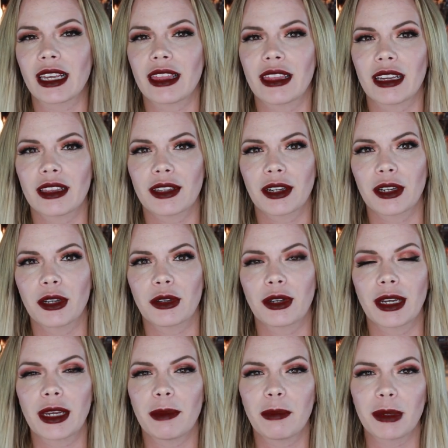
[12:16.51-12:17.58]
I think they're
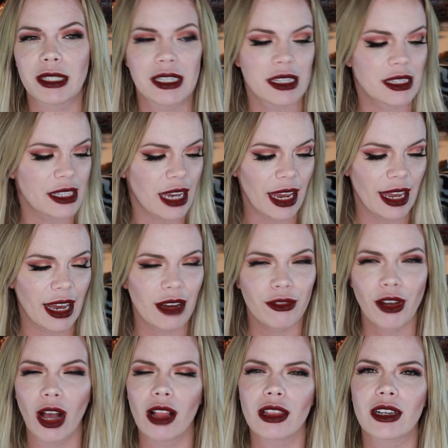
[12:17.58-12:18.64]
great, but since I
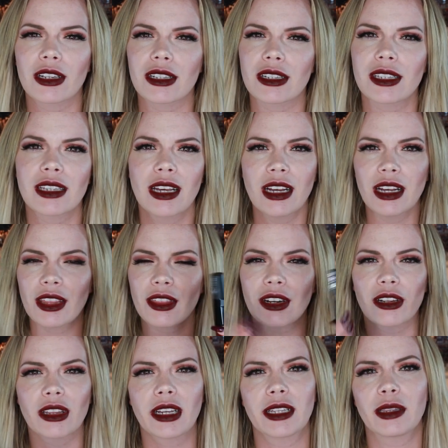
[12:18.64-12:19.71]
have colors that
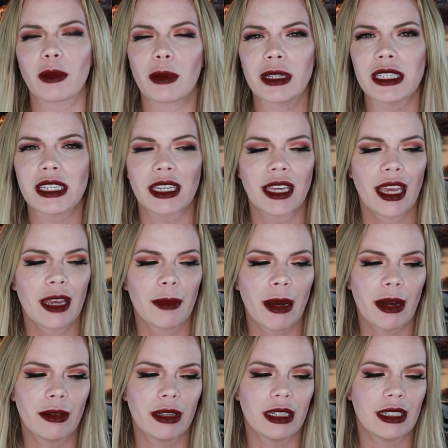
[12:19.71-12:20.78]
are like the ones they came
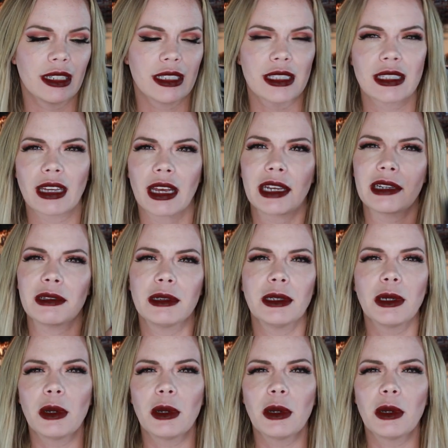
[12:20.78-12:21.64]
out in, it's like,